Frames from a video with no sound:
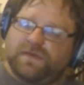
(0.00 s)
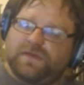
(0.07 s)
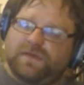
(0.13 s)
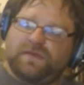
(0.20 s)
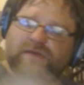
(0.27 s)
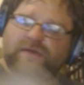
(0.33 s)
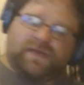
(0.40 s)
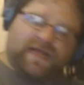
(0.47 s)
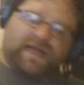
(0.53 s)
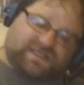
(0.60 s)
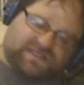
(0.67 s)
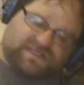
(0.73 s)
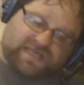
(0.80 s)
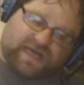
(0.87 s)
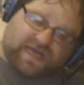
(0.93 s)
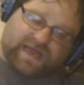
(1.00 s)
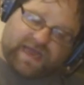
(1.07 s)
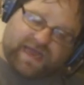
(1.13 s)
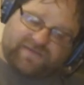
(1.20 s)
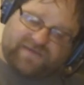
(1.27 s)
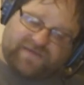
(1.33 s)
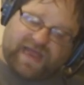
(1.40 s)
Next, I
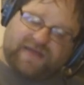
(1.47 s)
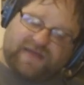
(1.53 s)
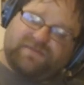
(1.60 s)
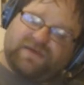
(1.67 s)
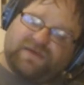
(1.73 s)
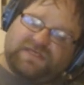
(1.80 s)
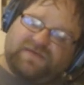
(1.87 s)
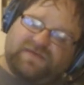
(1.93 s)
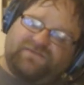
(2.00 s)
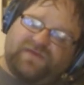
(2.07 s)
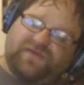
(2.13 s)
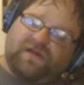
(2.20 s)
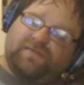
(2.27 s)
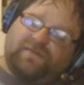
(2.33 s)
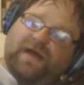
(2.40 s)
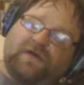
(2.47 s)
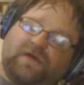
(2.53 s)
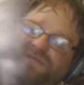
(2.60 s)
have Amityville Mount